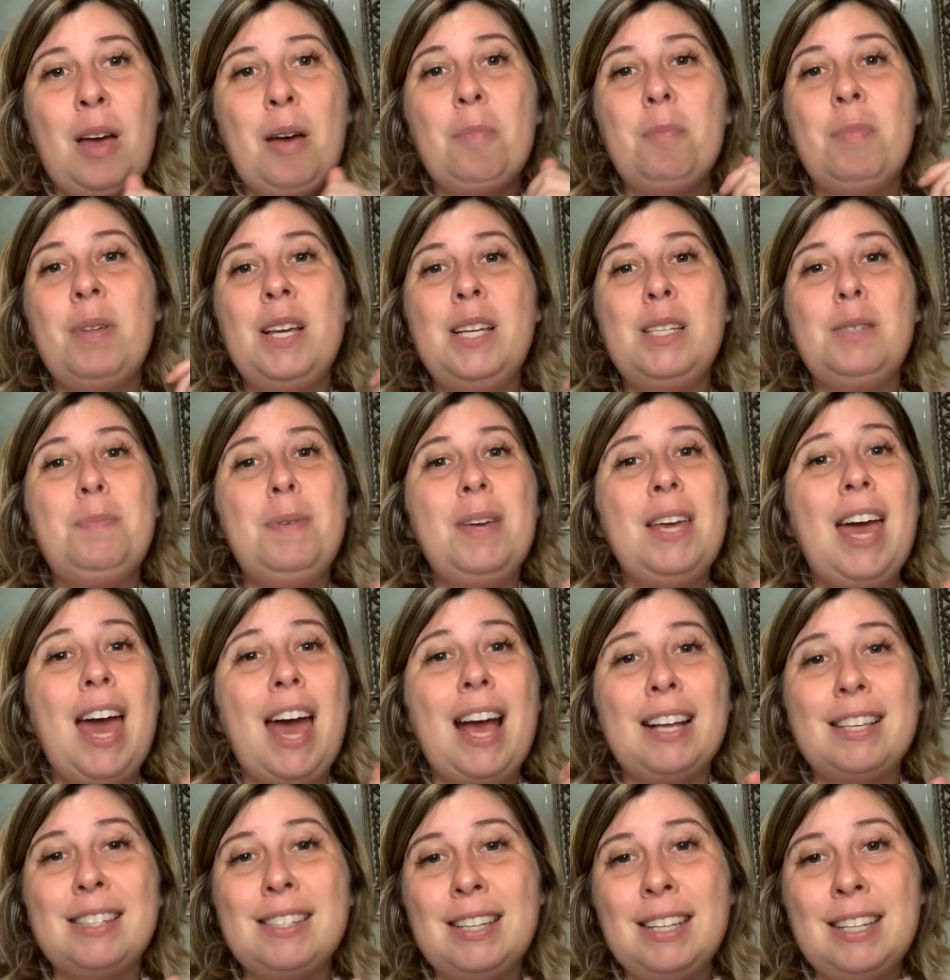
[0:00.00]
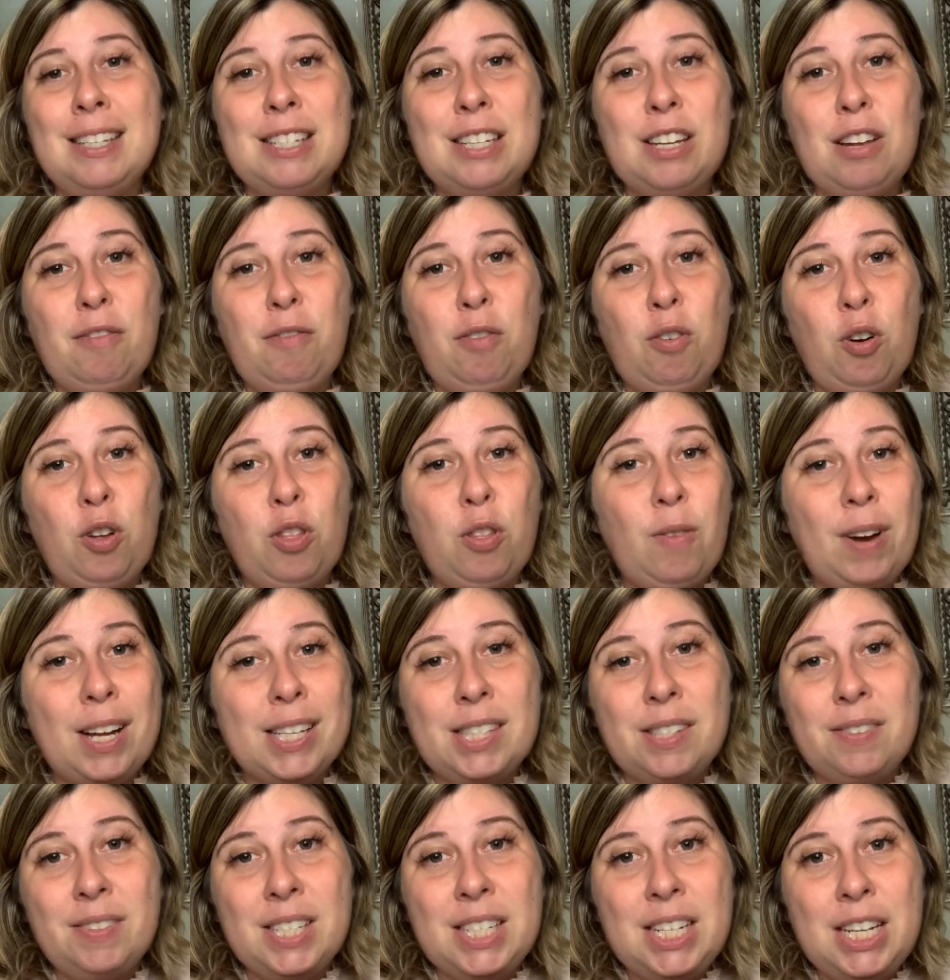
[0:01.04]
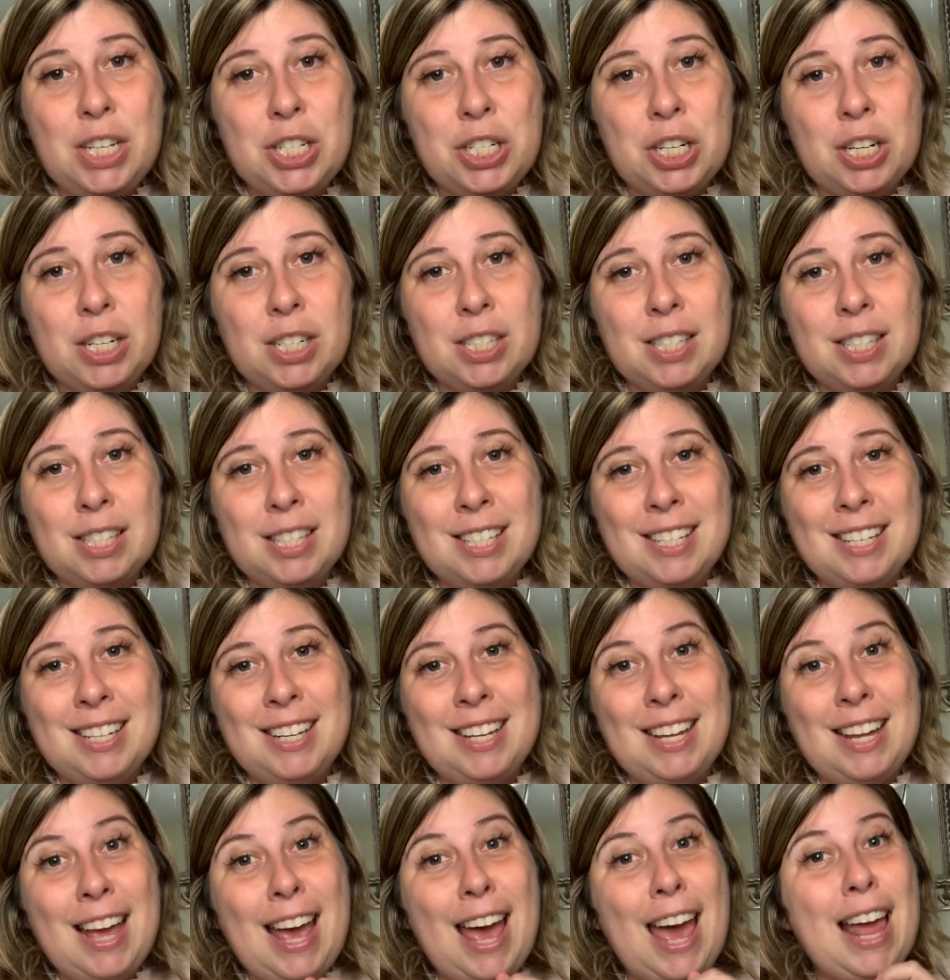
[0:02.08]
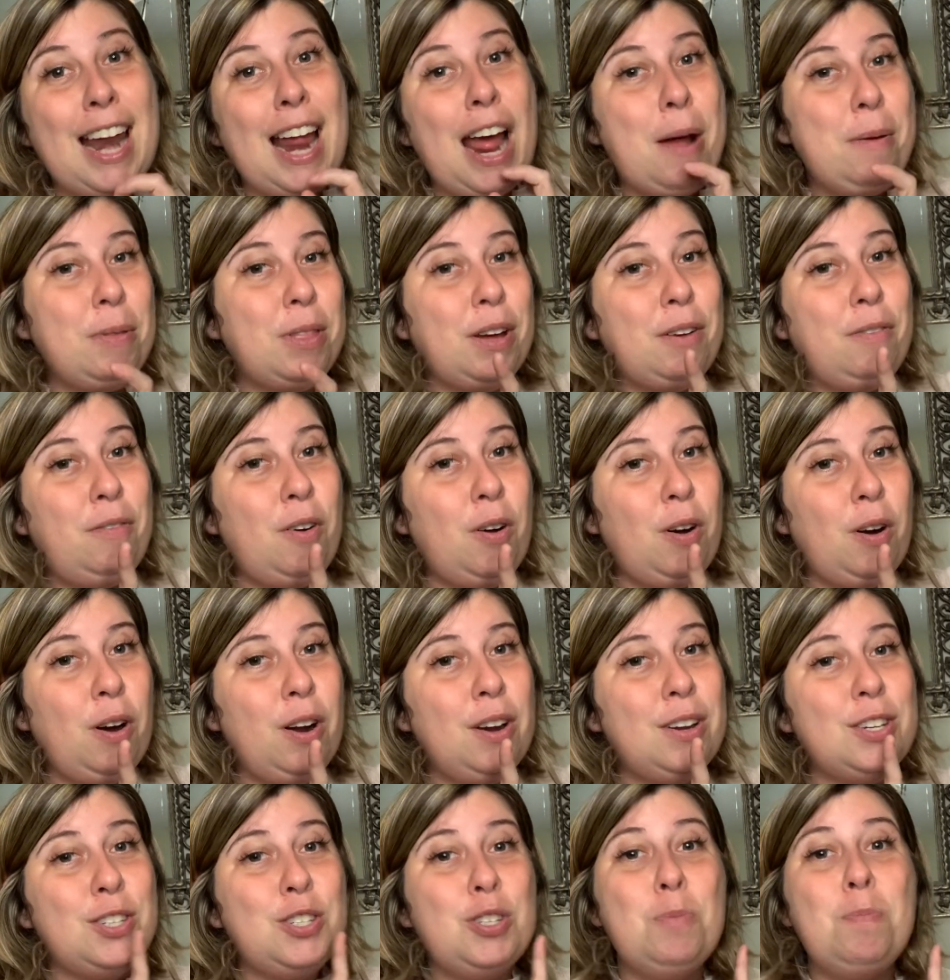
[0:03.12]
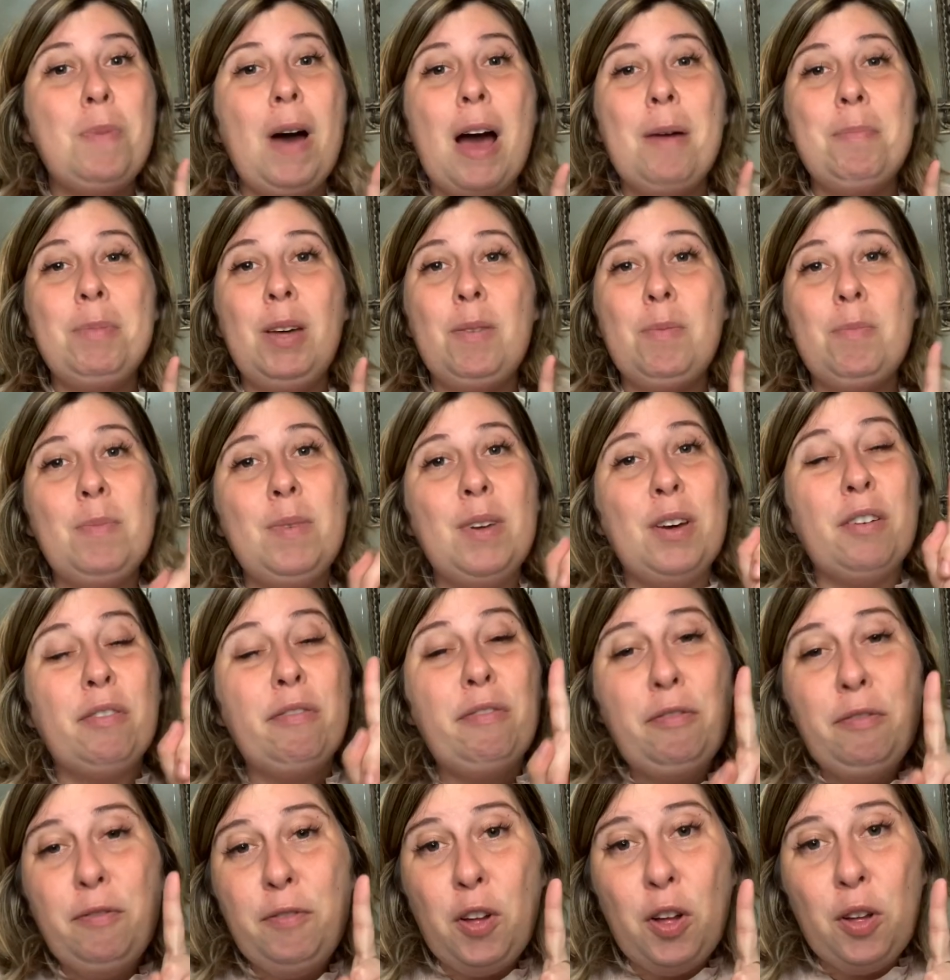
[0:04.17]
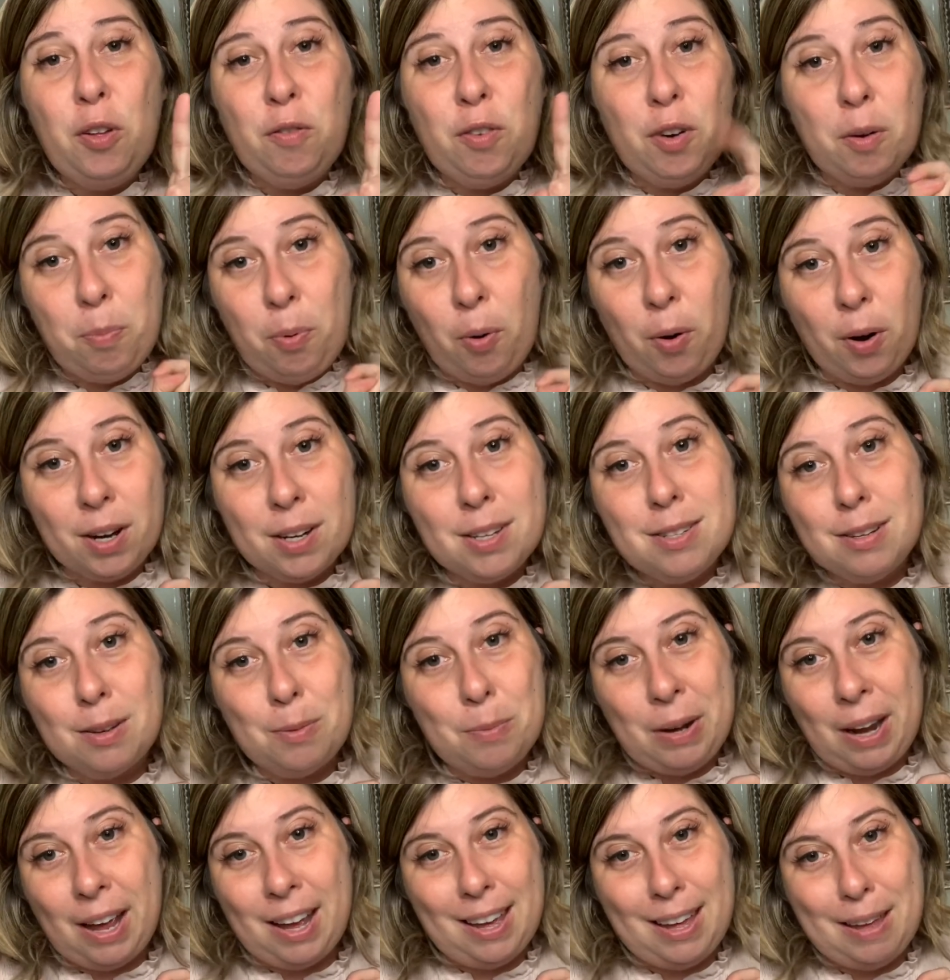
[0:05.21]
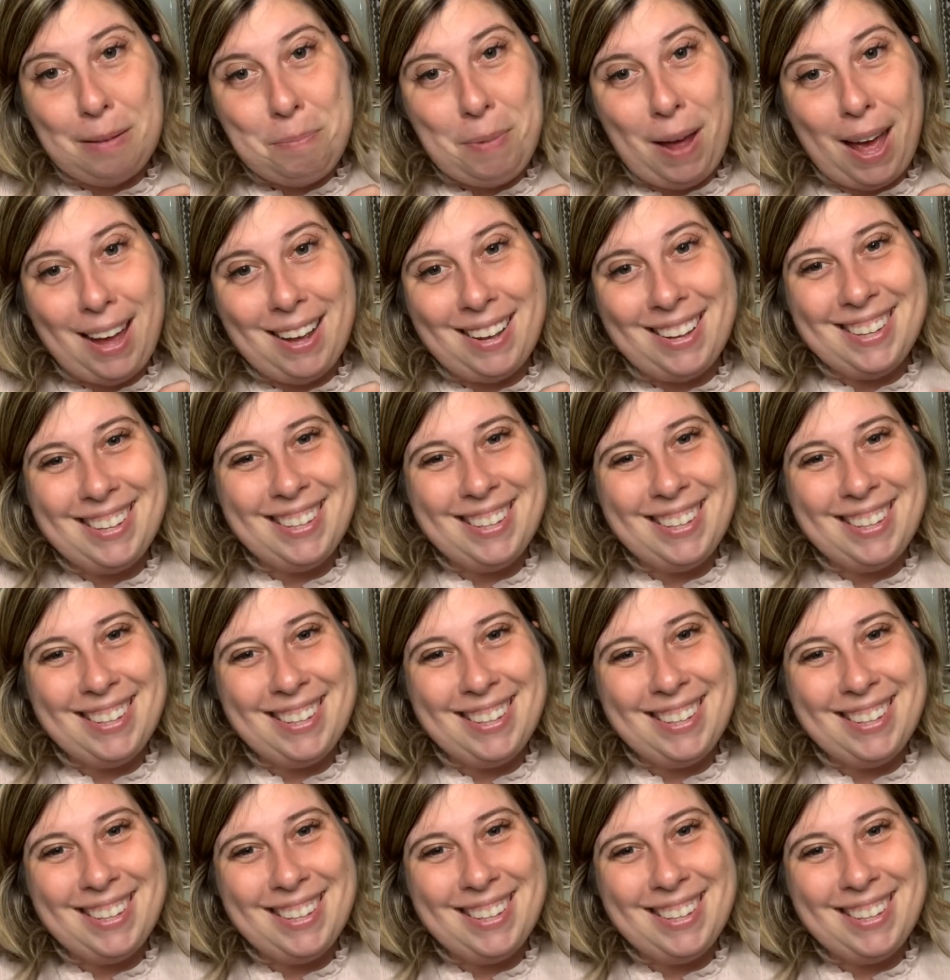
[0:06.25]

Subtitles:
Please be excellent for the rest of the teachers. And I look forward to Bob giving me a full report when I get back.